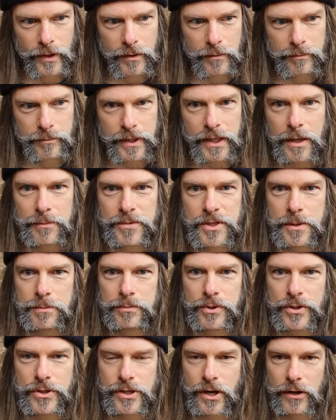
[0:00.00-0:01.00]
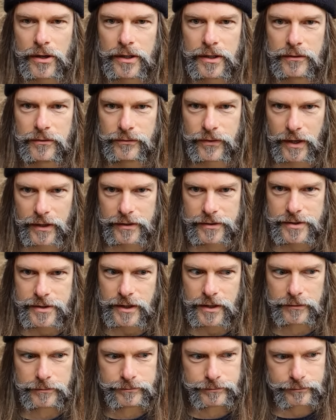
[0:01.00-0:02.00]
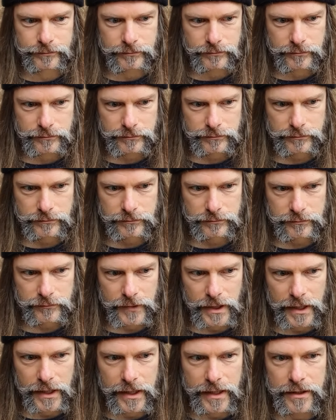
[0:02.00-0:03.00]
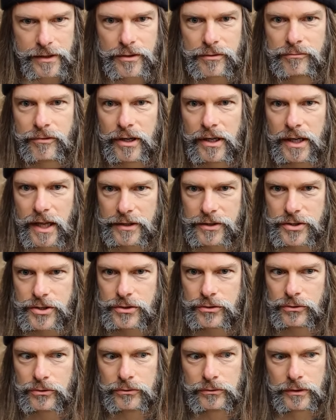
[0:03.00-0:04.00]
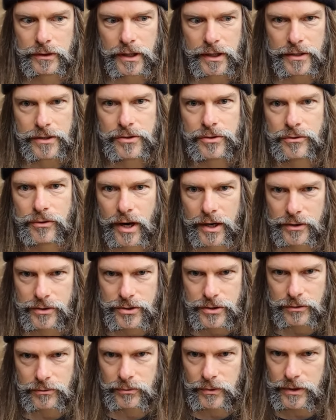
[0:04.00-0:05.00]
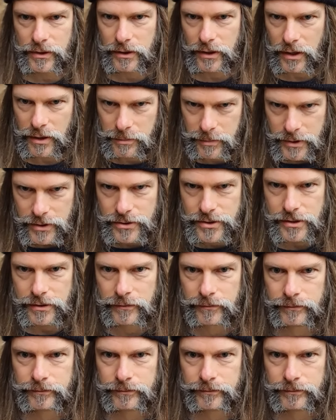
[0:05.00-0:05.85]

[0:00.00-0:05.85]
becomes the presiding factor in the relational interaction with another person.